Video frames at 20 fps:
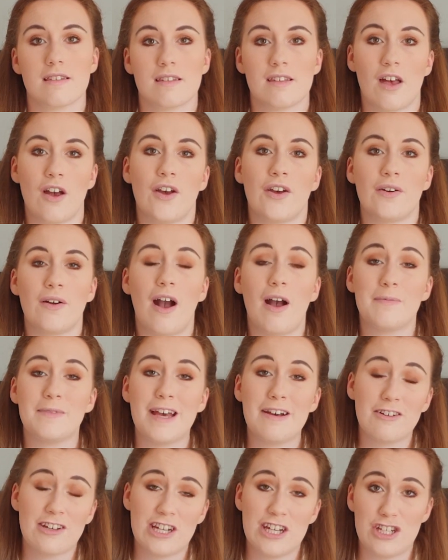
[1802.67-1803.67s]
So I'm
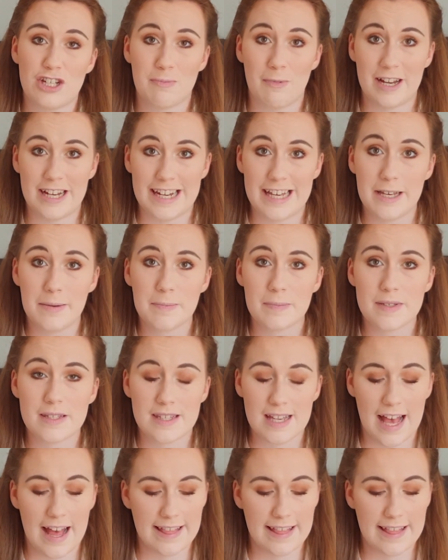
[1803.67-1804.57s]
now going to do my lips,